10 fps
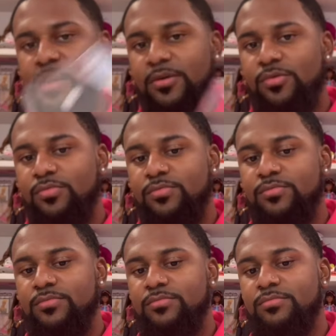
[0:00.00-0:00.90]
Ooh.
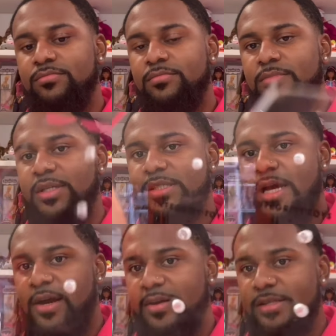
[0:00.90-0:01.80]

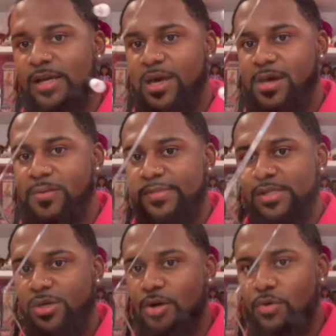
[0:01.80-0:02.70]
Integrity
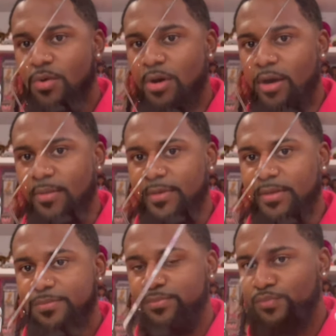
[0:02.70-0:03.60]
times cold
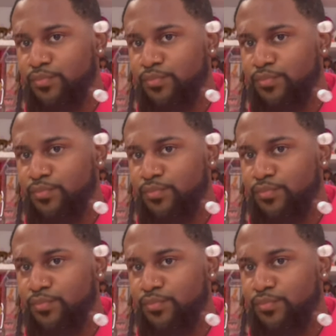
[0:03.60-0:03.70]
carbon